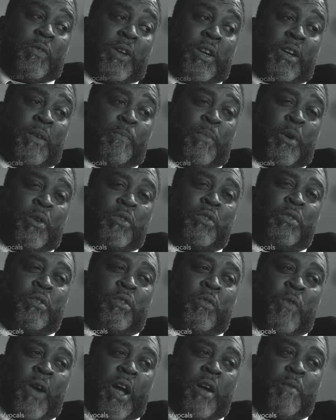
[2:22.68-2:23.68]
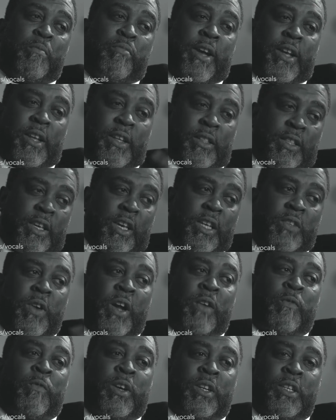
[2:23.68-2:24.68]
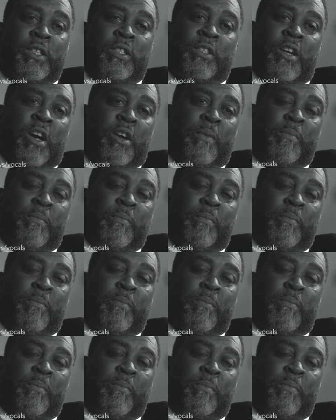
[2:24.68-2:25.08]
one of the most groundbreaking things where I really saw